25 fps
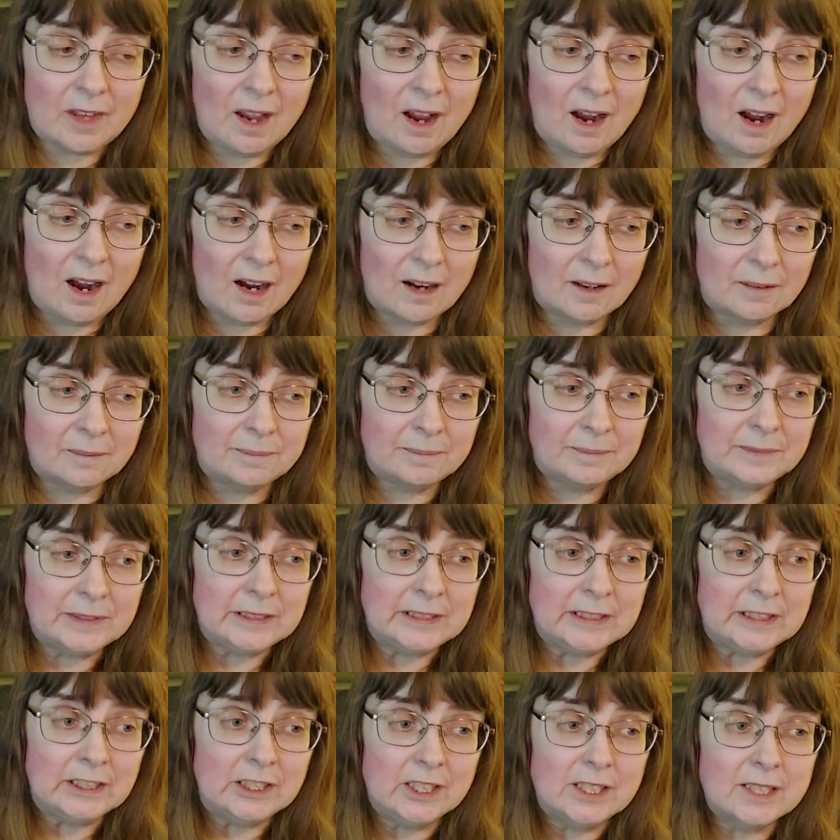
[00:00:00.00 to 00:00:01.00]
um,
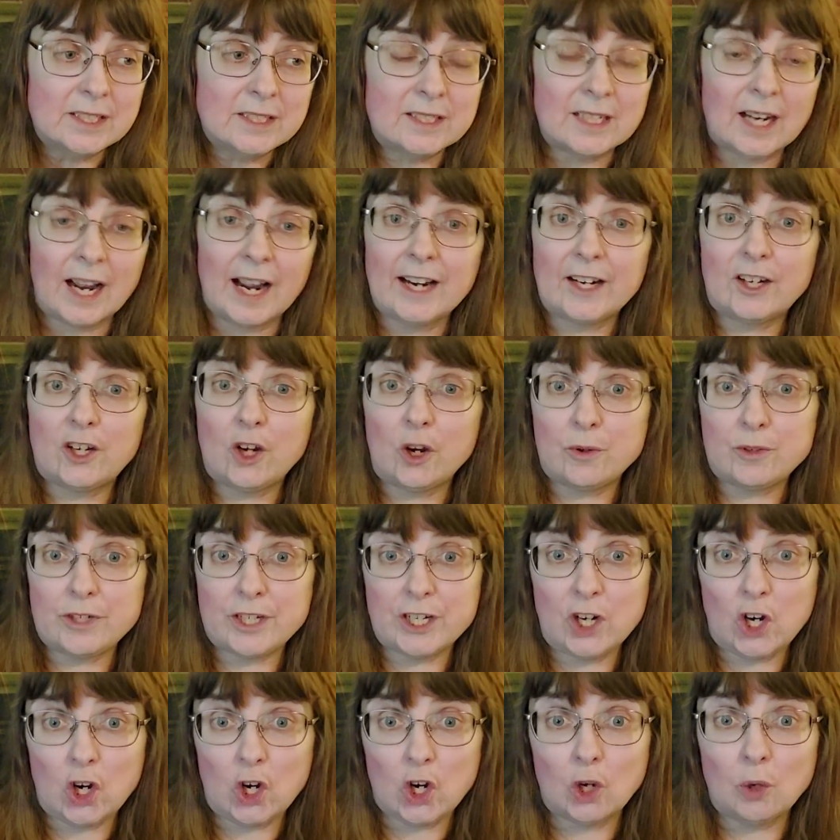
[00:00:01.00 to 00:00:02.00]

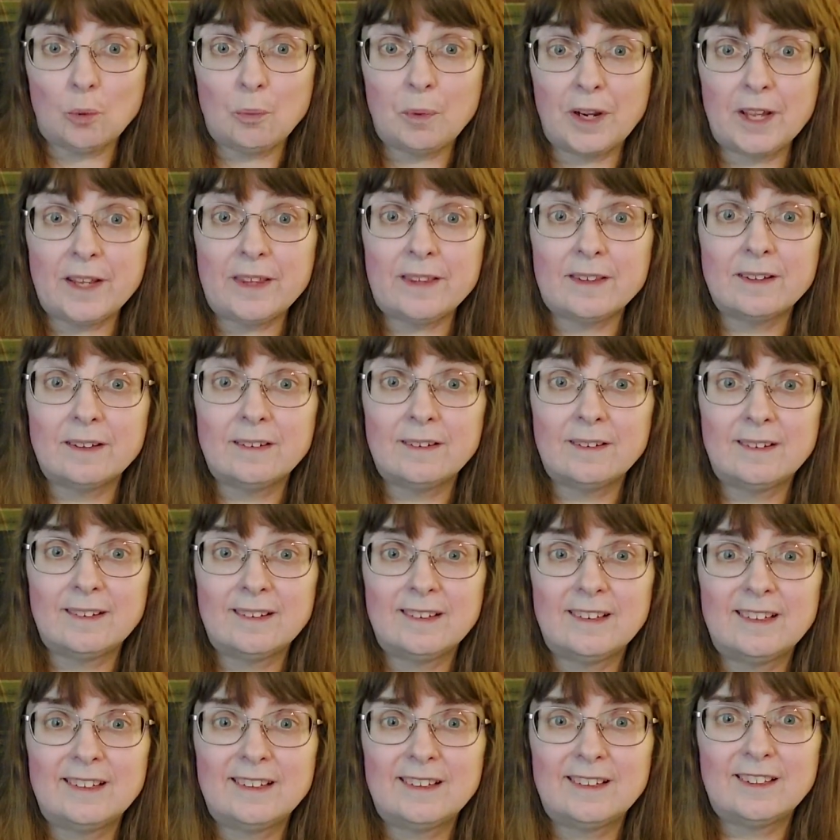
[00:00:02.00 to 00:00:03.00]
diagnosing her with
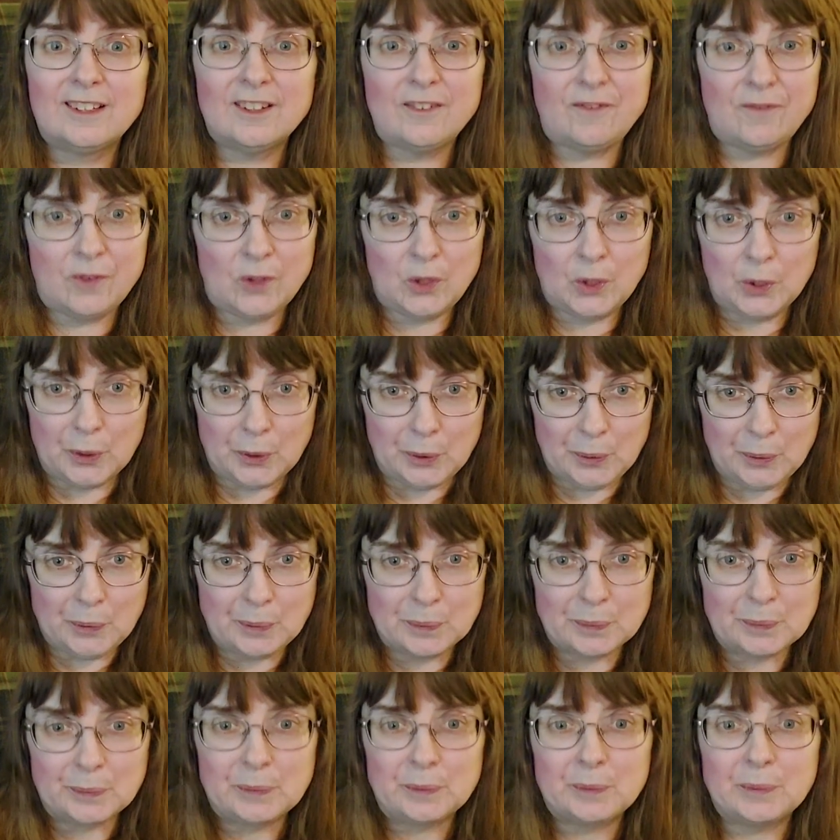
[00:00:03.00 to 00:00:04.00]
the
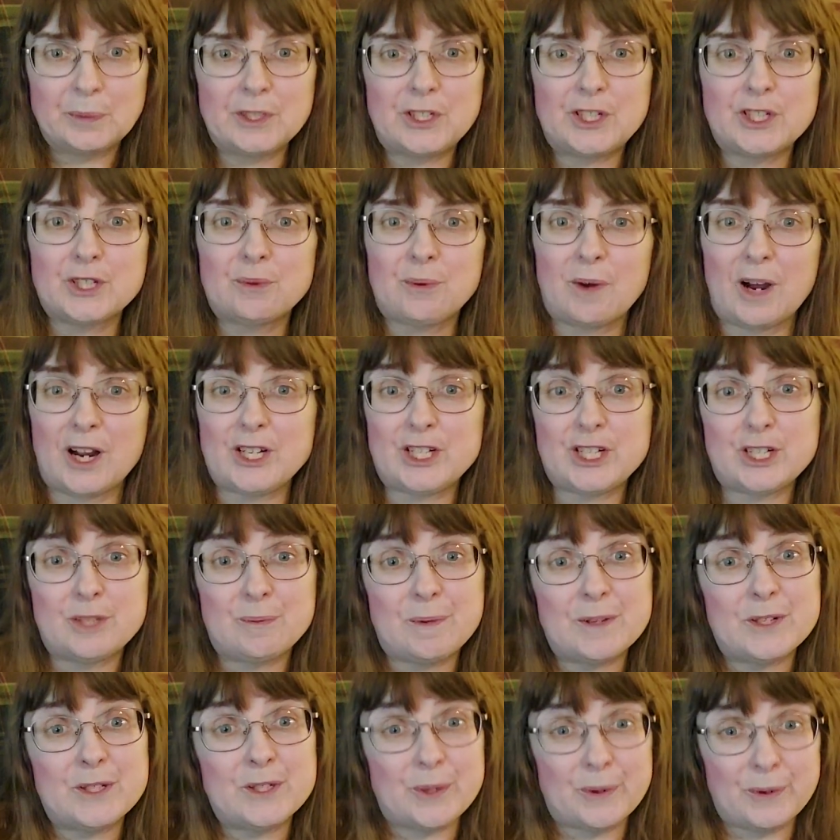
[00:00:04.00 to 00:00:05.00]
flu, which is why she's
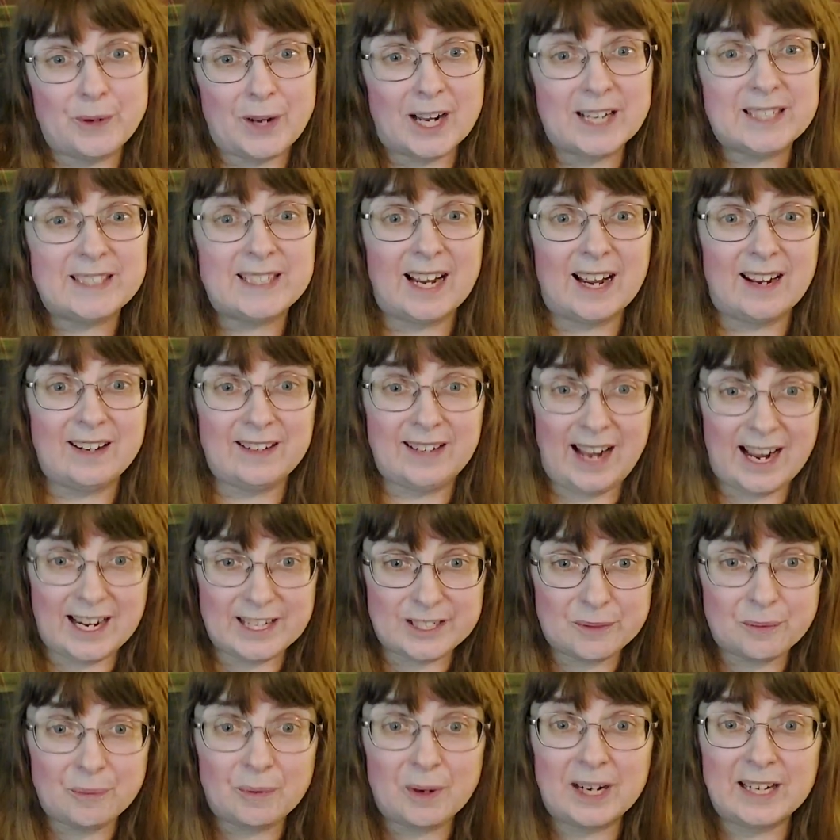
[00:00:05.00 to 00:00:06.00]
been so knocked out and
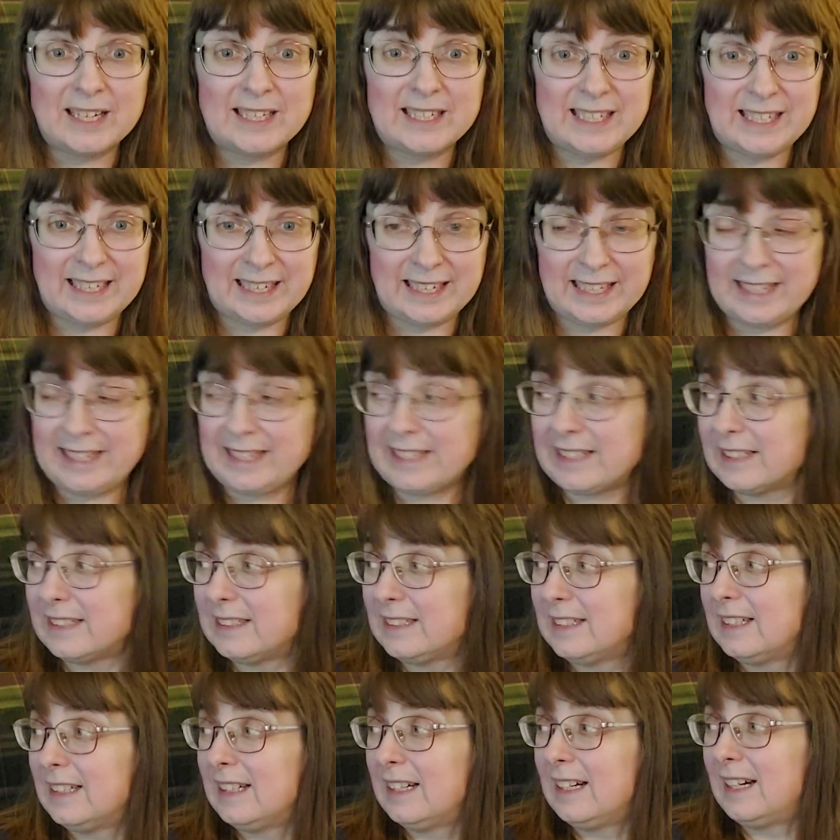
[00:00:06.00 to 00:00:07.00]
hasn't wanted to eat.
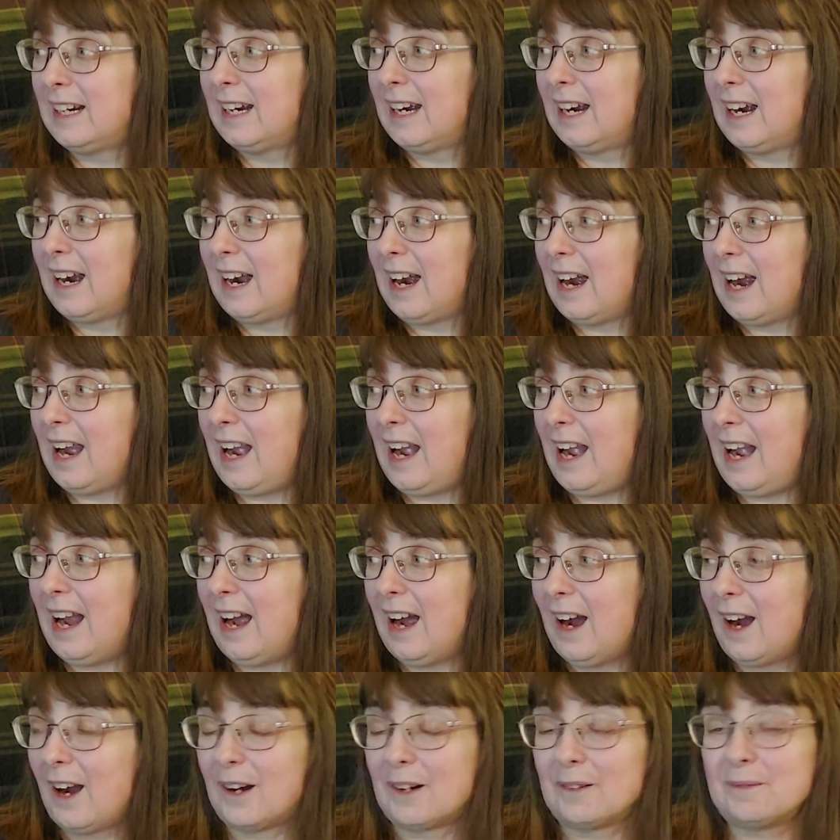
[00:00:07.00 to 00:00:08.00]

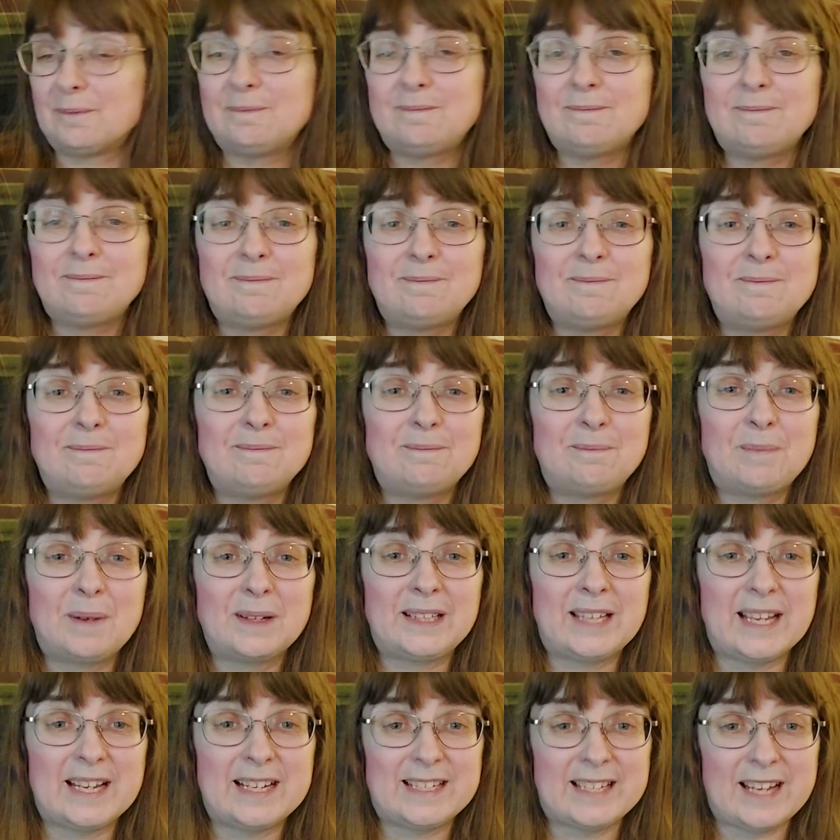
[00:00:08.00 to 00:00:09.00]
Um,
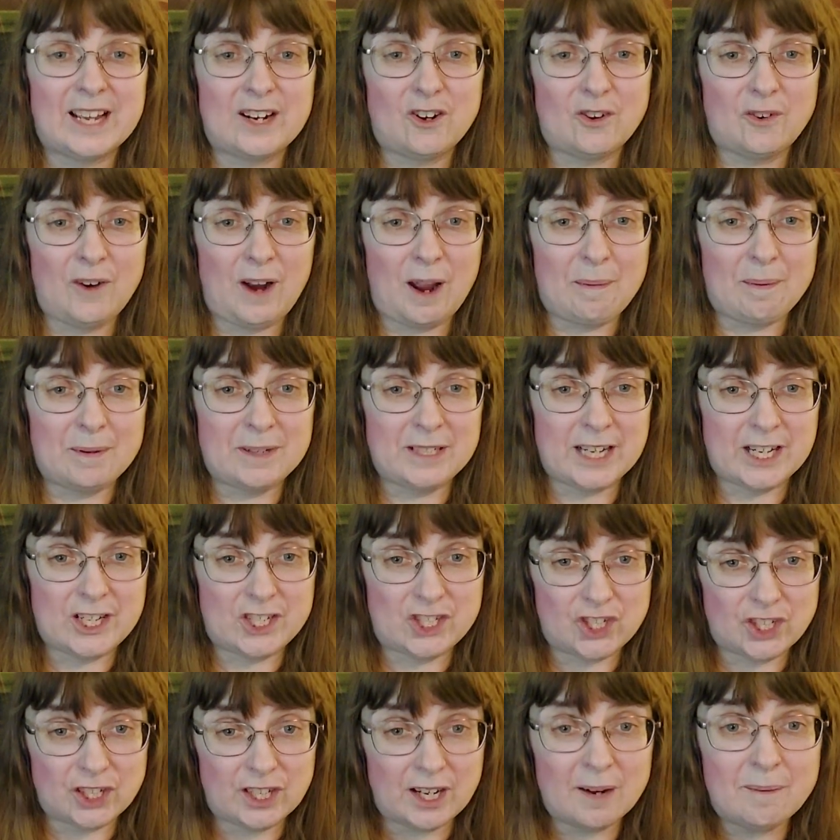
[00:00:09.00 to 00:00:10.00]
but they said her appetite
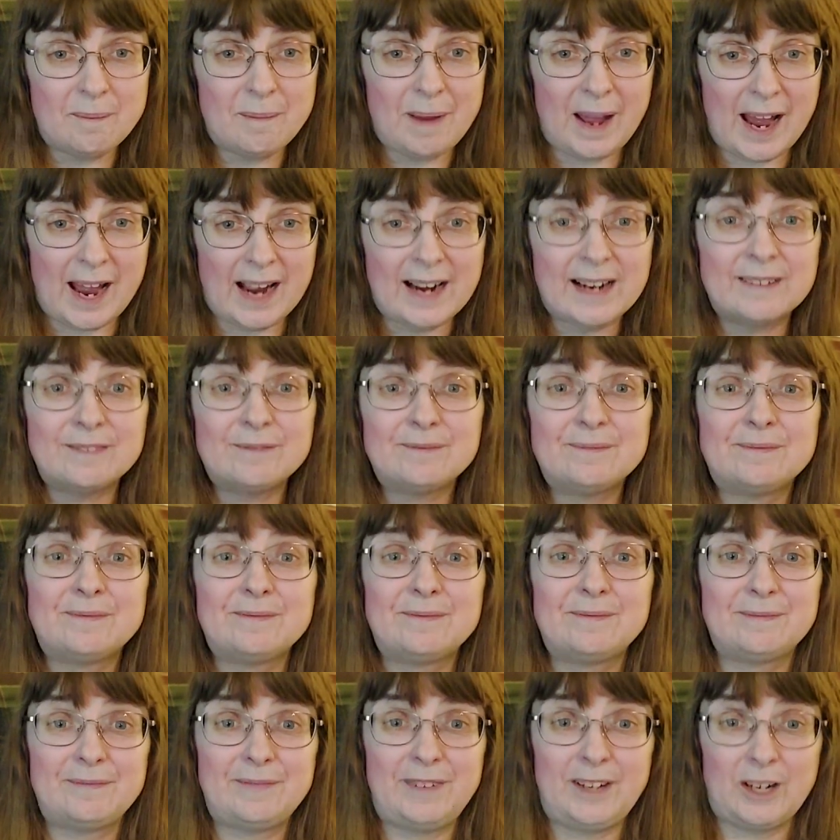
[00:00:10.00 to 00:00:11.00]
should come back
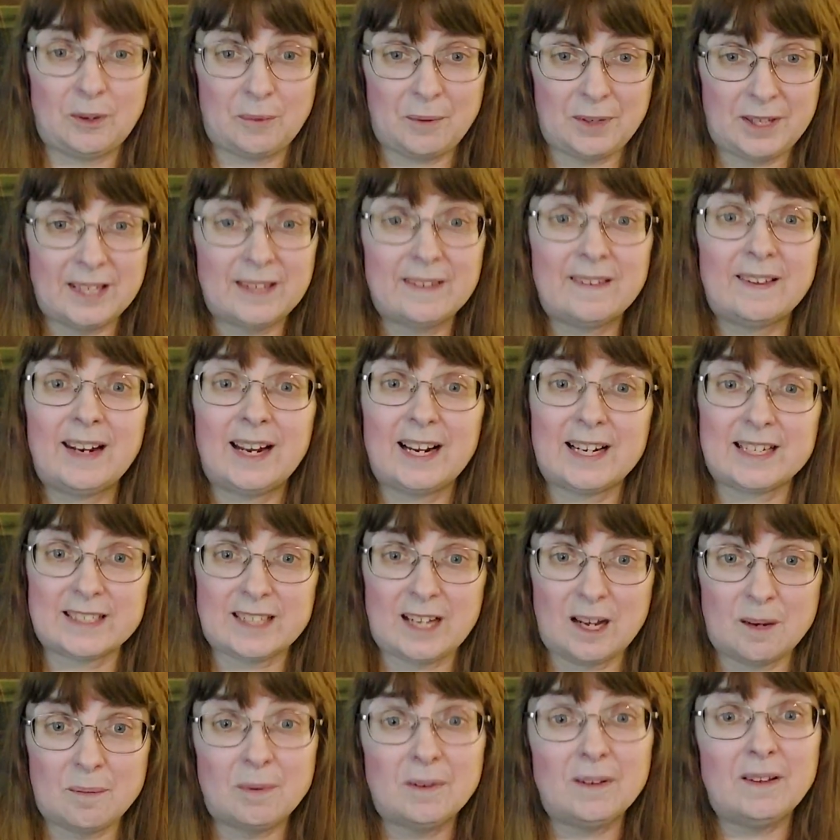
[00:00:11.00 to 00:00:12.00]
here within the next
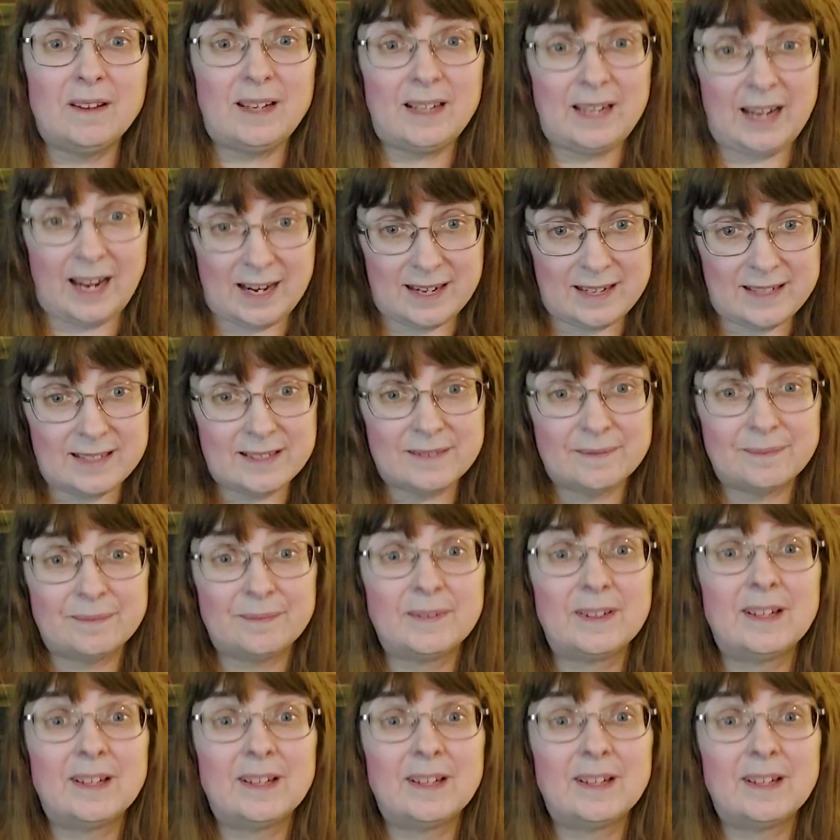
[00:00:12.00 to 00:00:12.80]
couple of days.